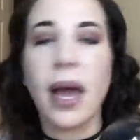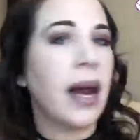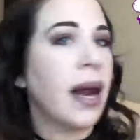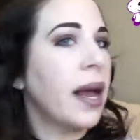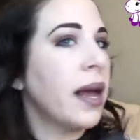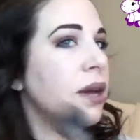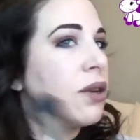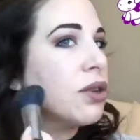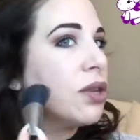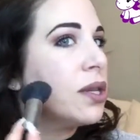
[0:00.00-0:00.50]
and I
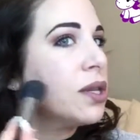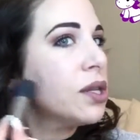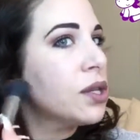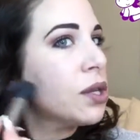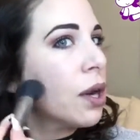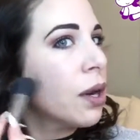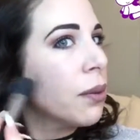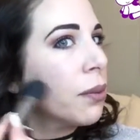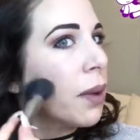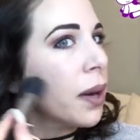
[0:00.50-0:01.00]
actually
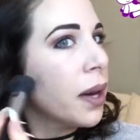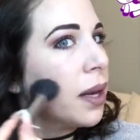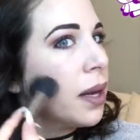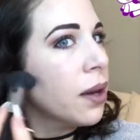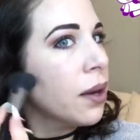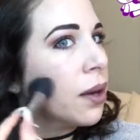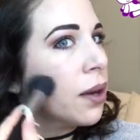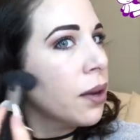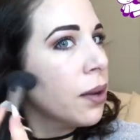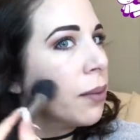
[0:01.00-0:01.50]
start right
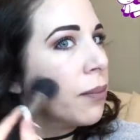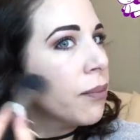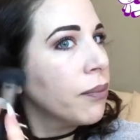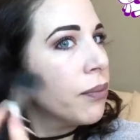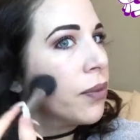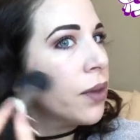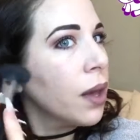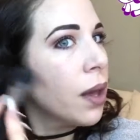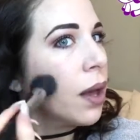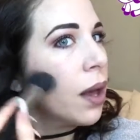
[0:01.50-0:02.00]
here
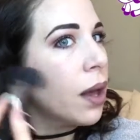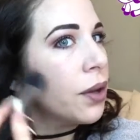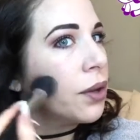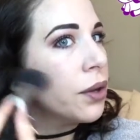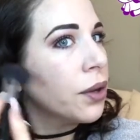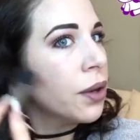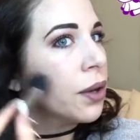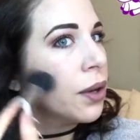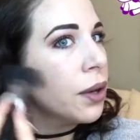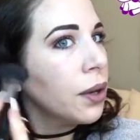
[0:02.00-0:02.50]

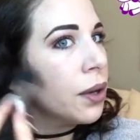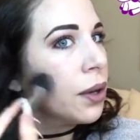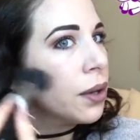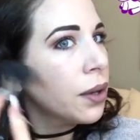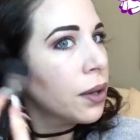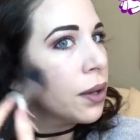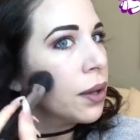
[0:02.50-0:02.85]
under